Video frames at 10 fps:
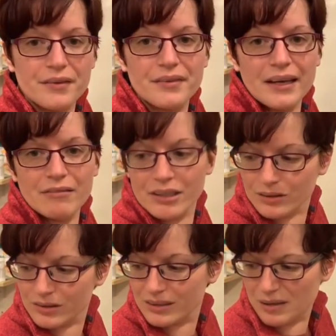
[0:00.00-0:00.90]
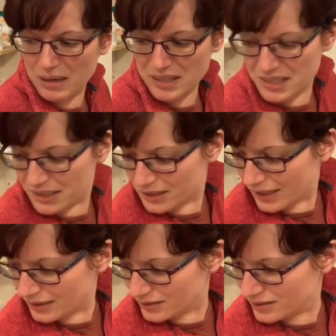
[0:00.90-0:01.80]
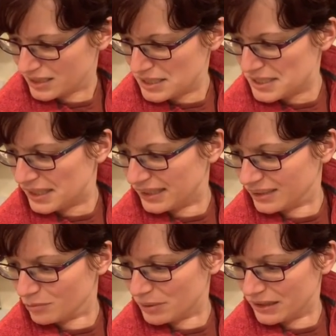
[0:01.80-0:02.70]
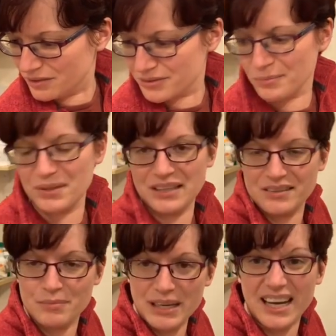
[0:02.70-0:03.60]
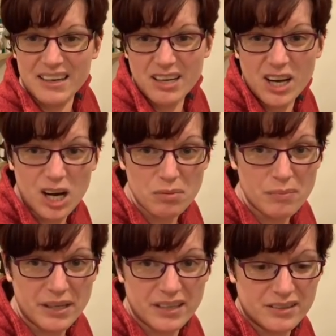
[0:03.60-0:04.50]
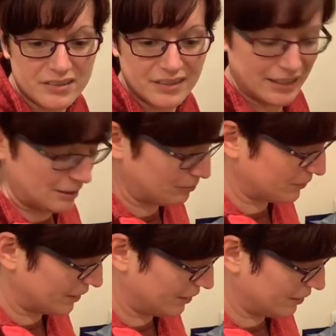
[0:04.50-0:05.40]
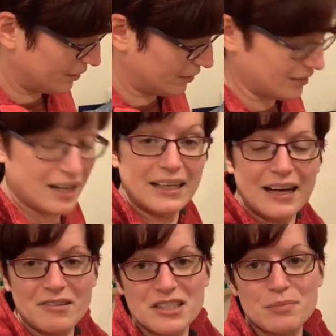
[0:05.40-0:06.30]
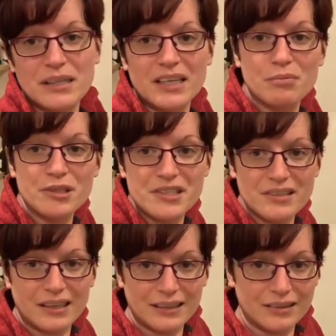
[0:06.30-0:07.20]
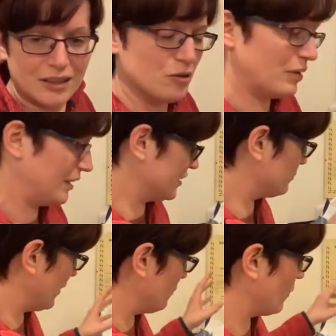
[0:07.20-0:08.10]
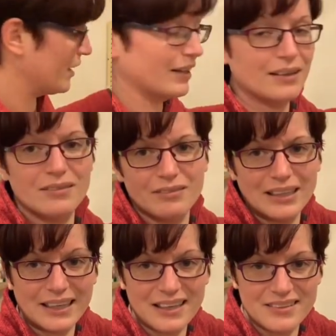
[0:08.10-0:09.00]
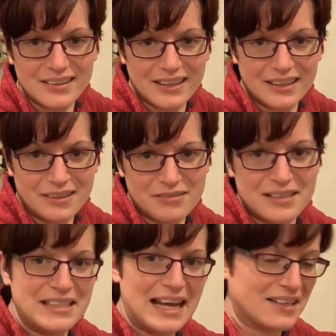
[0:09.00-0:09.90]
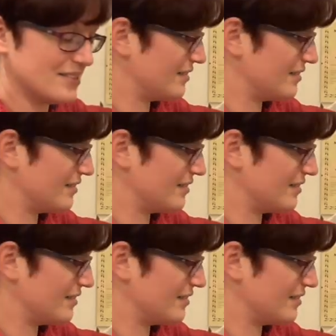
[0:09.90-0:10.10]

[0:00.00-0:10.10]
cereals. I'm actually going to add a little bit of something that's a bit higher in copper because the Harrison's banana crunch is a little low, but I'll explain why when I get to the kind of next